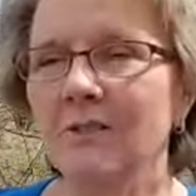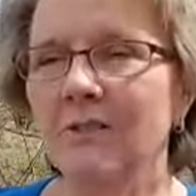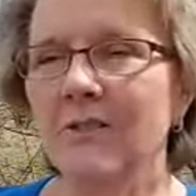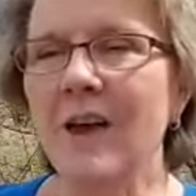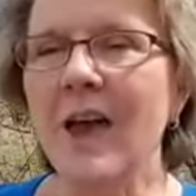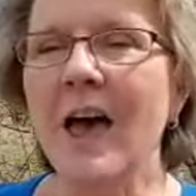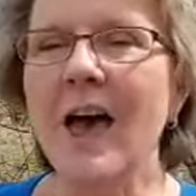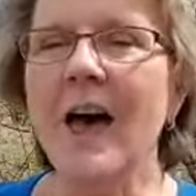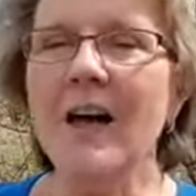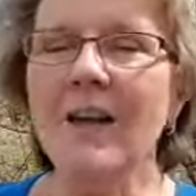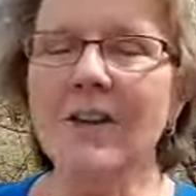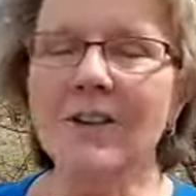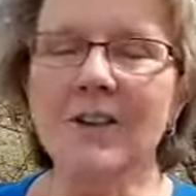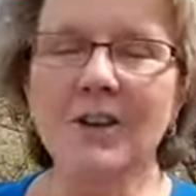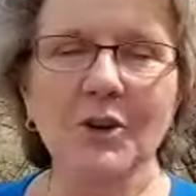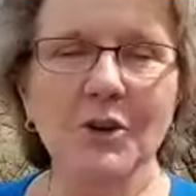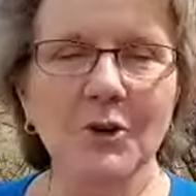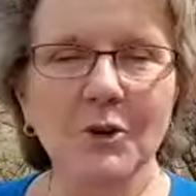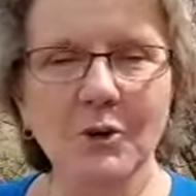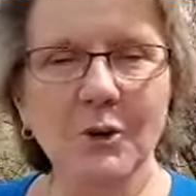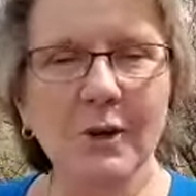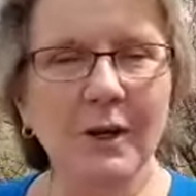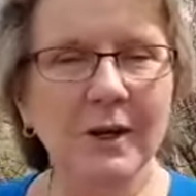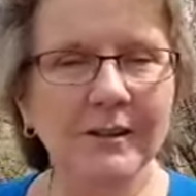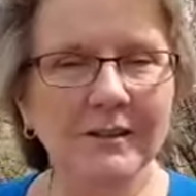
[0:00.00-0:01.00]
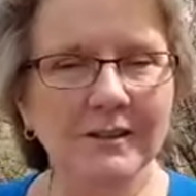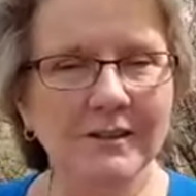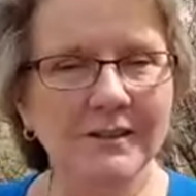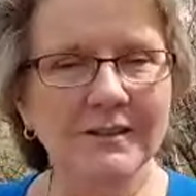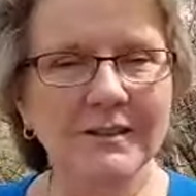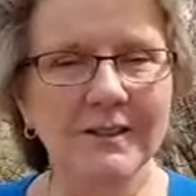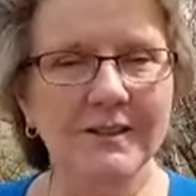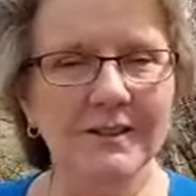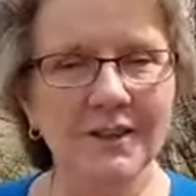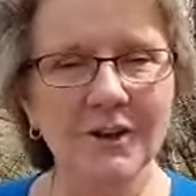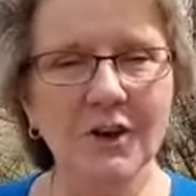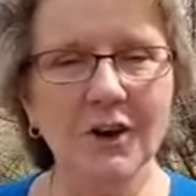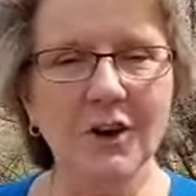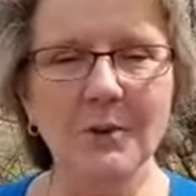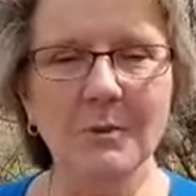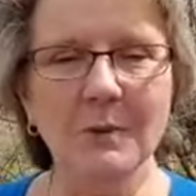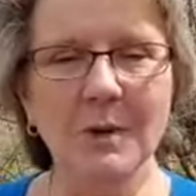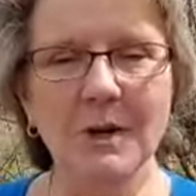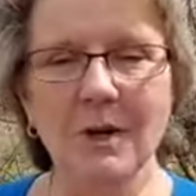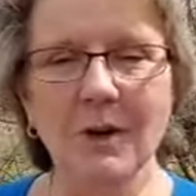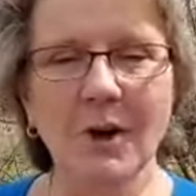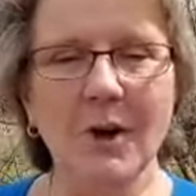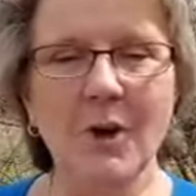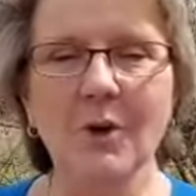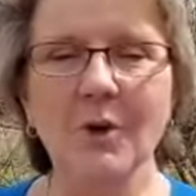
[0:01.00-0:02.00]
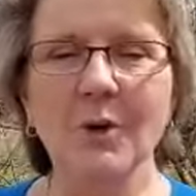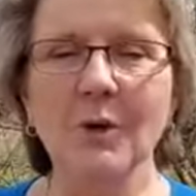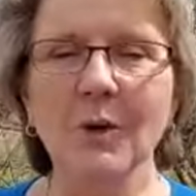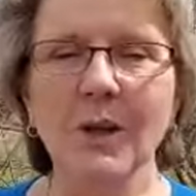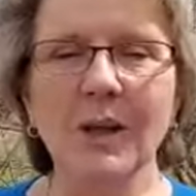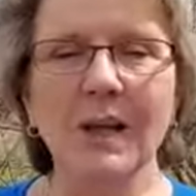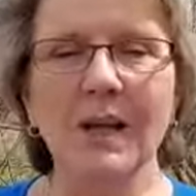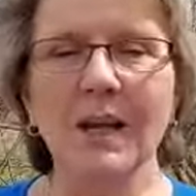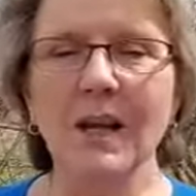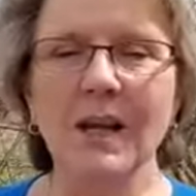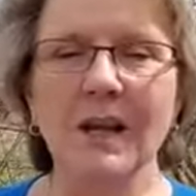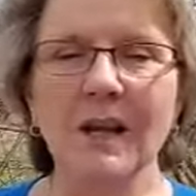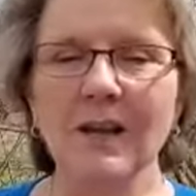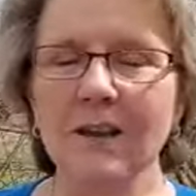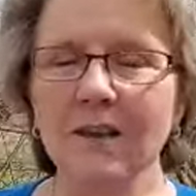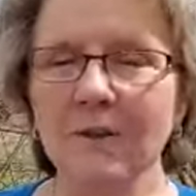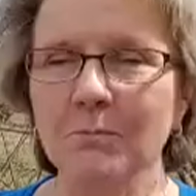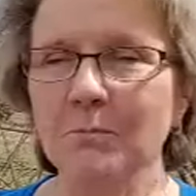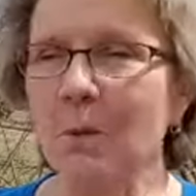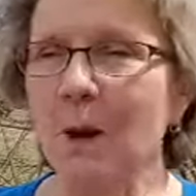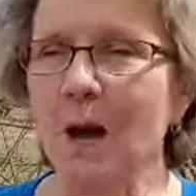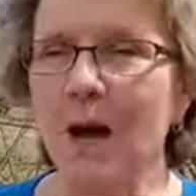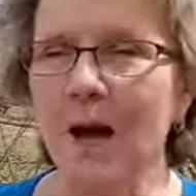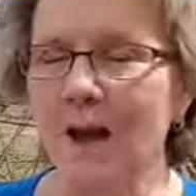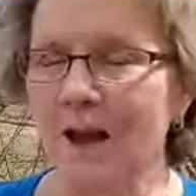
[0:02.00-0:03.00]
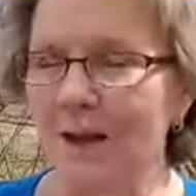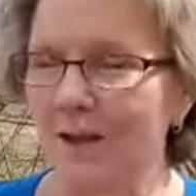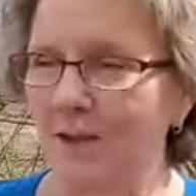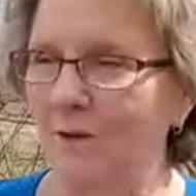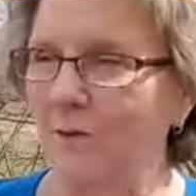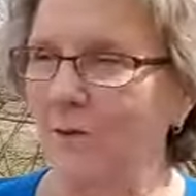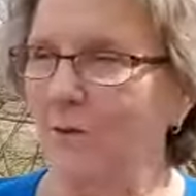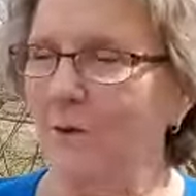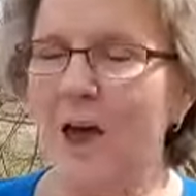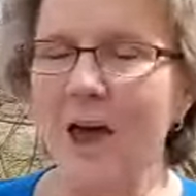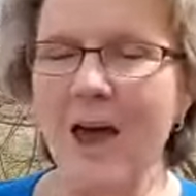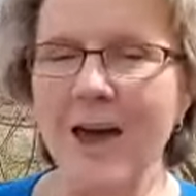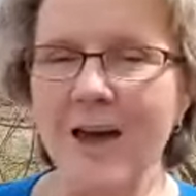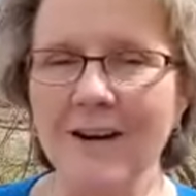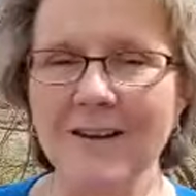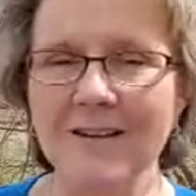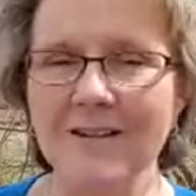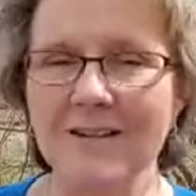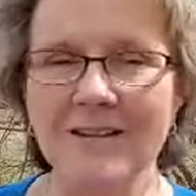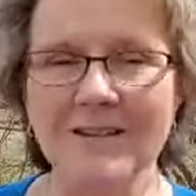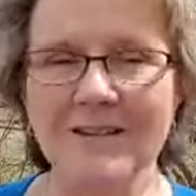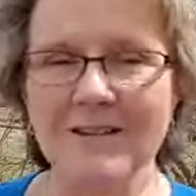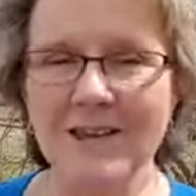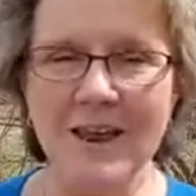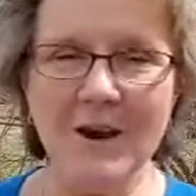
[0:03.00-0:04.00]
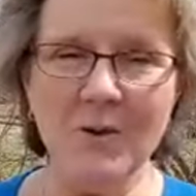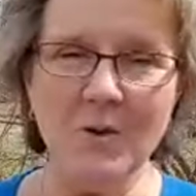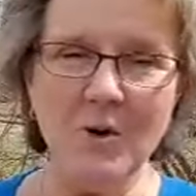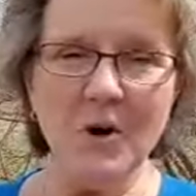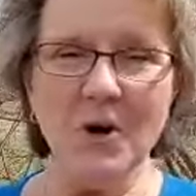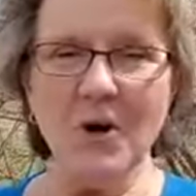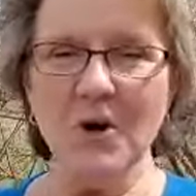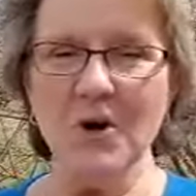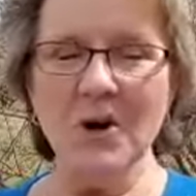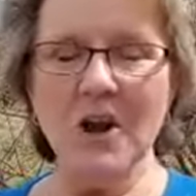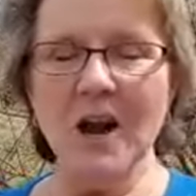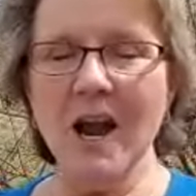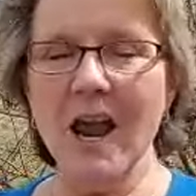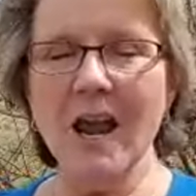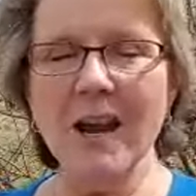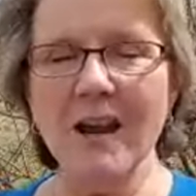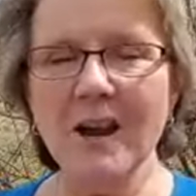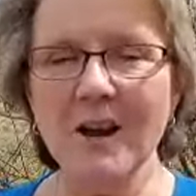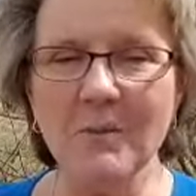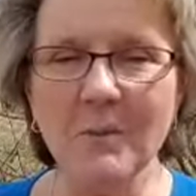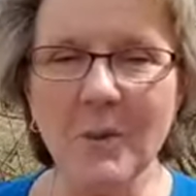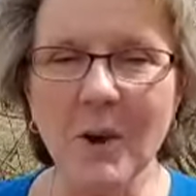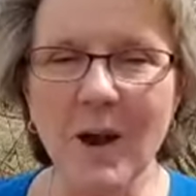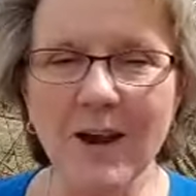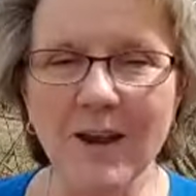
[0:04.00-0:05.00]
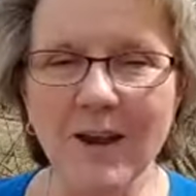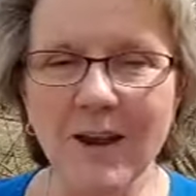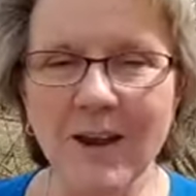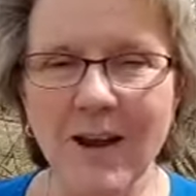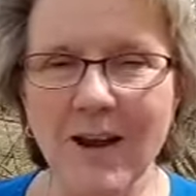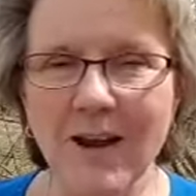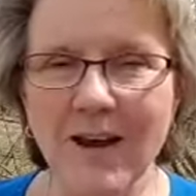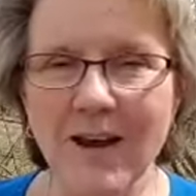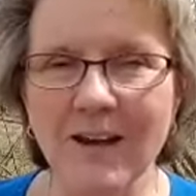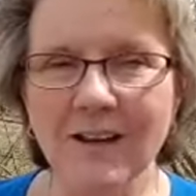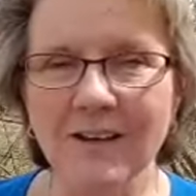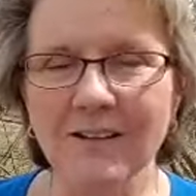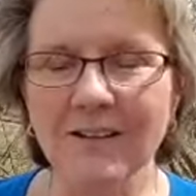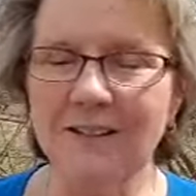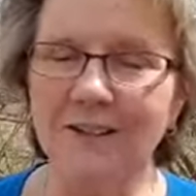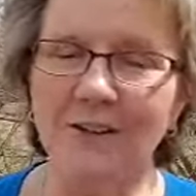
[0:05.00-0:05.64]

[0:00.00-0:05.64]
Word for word: value is determined only by the fact that they were created by God.